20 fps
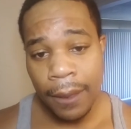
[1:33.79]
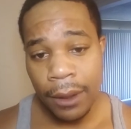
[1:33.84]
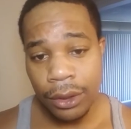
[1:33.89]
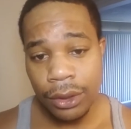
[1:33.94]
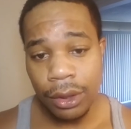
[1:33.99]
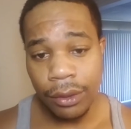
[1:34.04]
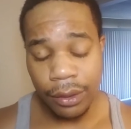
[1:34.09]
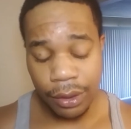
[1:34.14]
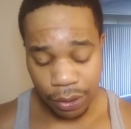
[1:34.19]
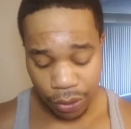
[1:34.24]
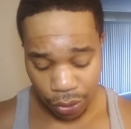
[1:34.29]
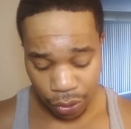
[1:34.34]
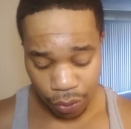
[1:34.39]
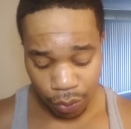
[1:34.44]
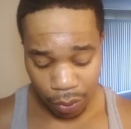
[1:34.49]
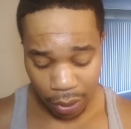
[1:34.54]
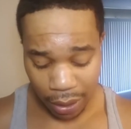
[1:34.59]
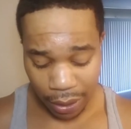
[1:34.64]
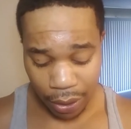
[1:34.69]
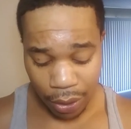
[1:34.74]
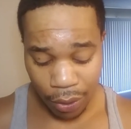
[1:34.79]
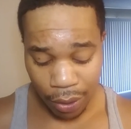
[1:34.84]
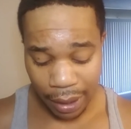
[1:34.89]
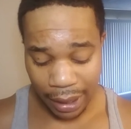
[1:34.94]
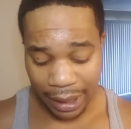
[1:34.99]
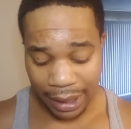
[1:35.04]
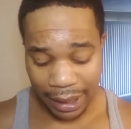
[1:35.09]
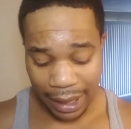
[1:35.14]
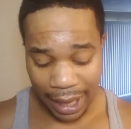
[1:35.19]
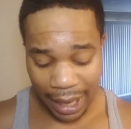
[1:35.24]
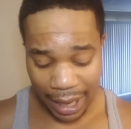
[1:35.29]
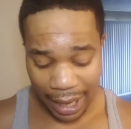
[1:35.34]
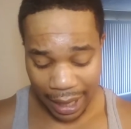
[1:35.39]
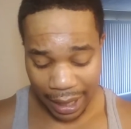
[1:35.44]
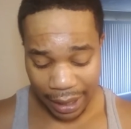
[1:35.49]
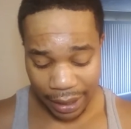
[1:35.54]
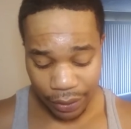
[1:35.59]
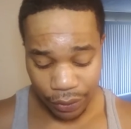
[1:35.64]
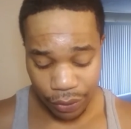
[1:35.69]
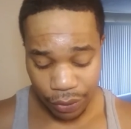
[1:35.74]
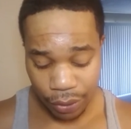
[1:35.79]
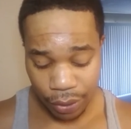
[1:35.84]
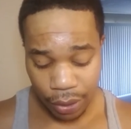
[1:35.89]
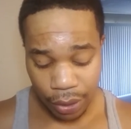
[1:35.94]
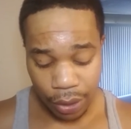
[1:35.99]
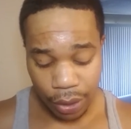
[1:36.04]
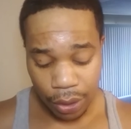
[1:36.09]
So this is really going to enhance